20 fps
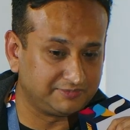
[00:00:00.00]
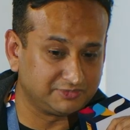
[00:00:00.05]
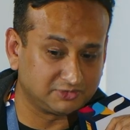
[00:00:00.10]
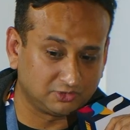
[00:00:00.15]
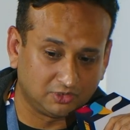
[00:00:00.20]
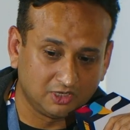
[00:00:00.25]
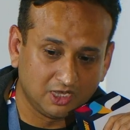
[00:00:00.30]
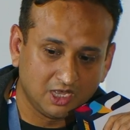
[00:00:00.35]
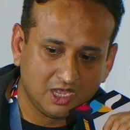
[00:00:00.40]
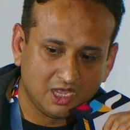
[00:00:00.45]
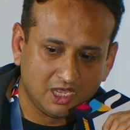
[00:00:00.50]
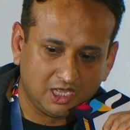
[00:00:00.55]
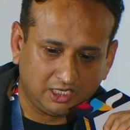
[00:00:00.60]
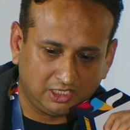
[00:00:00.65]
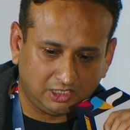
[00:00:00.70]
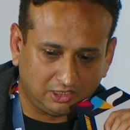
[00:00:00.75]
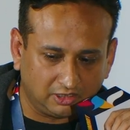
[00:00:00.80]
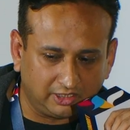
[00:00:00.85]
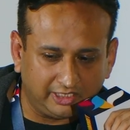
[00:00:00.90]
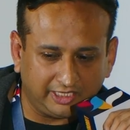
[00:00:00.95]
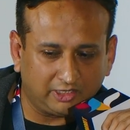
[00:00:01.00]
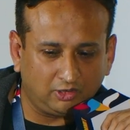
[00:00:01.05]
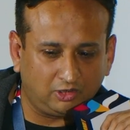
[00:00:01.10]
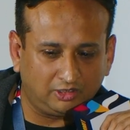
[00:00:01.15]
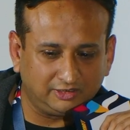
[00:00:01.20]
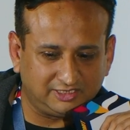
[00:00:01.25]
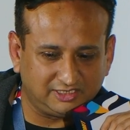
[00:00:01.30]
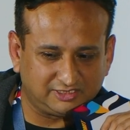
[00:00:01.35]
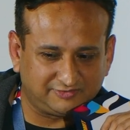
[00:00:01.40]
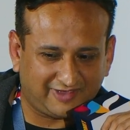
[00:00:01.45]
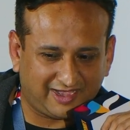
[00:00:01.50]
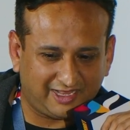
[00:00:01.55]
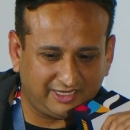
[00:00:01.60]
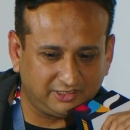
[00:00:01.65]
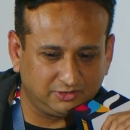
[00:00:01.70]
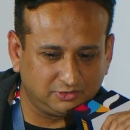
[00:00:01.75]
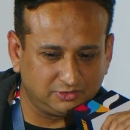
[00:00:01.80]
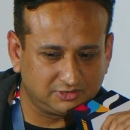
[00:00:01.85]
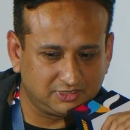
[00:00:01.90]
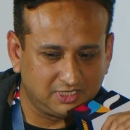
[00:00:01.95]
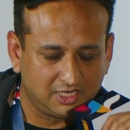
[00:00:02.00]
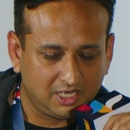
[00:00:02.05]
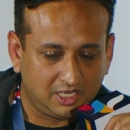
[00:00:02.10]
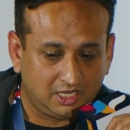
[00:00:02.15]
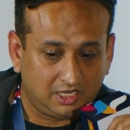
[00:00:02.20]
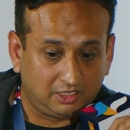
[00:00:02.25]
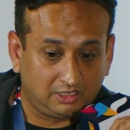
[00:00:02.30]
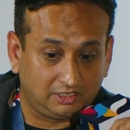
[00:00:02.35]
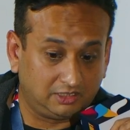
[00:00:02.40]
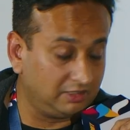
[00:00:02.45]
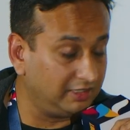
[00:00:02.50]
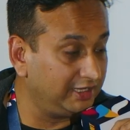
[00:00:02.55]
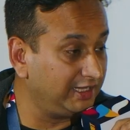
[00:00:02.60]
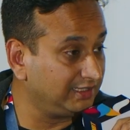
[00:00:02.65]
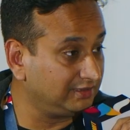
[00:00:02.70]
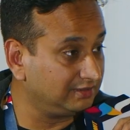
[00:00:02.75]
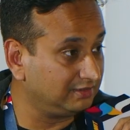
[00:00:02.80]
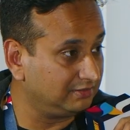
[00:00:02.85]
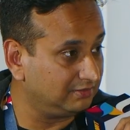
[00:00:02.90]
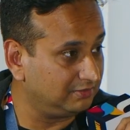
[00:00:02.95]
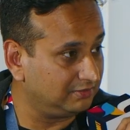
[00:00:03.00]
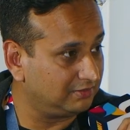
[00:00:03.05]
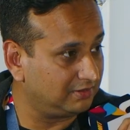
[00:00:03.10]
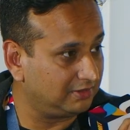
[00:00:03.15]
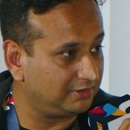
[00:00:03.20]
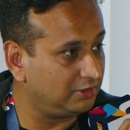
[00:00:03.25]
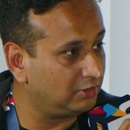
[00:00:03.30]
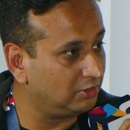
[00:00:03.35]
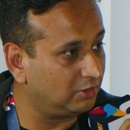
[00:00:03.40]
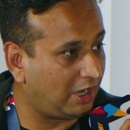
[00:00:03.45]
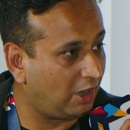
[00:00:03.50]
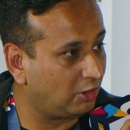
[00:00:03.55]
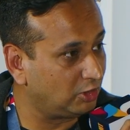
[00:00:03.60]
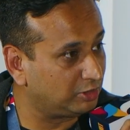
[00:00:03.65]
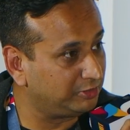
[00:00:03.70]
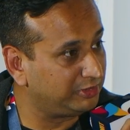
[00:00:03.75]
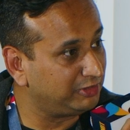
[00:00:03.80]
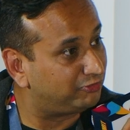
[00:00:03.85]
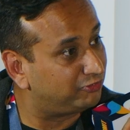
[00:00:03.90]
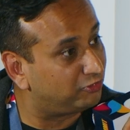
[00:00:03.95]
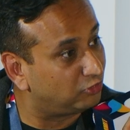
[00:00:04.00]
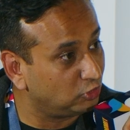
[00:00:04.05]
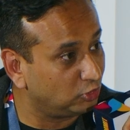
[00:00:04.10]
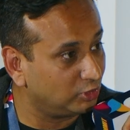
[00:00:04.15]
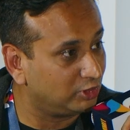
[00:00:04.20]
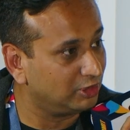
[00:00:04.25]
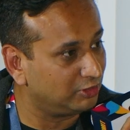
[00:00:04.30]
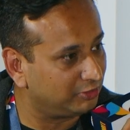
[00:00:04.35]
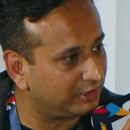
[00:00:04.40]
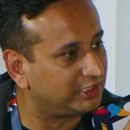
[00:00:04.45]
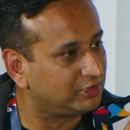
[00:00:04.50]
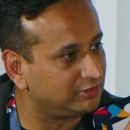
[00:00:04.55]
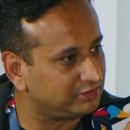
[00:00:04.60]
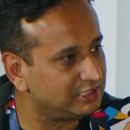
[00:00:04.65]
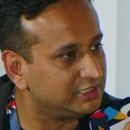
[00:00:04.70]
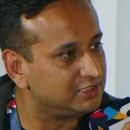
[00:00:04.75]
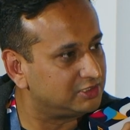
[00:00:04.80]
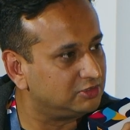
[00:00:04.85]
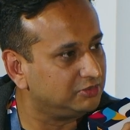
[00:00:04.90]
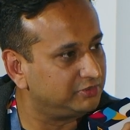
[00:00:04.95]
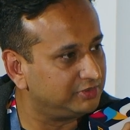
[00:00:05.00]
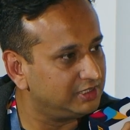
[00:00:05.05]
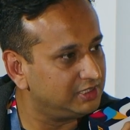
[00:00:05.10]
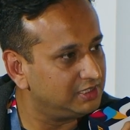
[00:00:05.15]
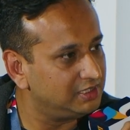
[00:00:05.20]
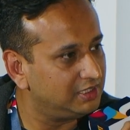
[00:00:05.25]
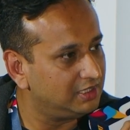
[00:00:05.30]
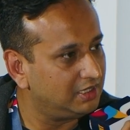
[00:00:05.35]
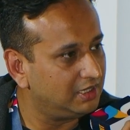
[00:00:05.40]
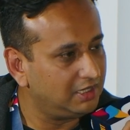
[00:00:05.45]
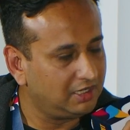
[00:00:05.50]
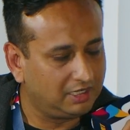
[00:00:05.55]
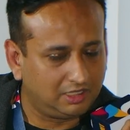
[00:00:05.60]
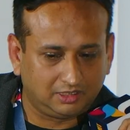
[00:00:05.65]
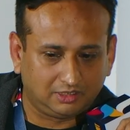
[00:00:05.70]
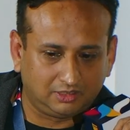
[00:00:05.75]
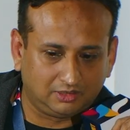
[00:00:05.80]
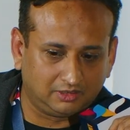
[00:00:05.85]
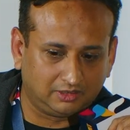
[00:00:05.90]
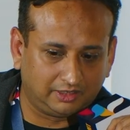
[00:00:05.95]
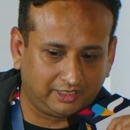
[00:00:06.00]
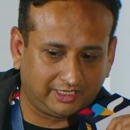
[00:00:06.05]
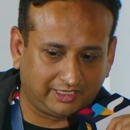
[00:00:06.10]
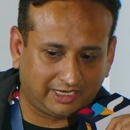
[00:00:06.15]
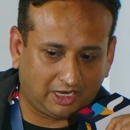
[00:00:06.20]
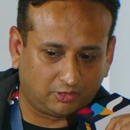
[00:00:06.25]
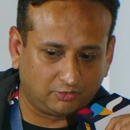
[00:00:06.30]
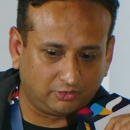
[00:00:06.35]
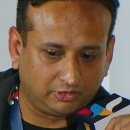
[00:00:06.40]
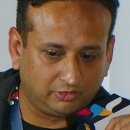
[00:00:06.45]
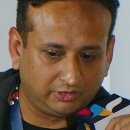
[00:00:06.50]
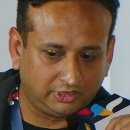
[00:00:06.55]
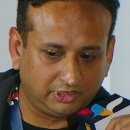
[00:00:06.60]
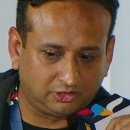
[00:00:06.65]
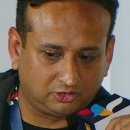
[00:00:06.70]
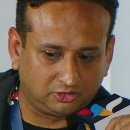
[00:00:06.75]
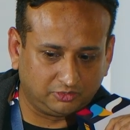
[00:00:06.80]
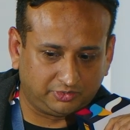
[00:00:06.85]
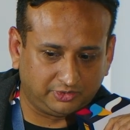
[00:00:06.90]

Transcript: So learning all these values, learning how to be frugal when you need to be, learning how you need to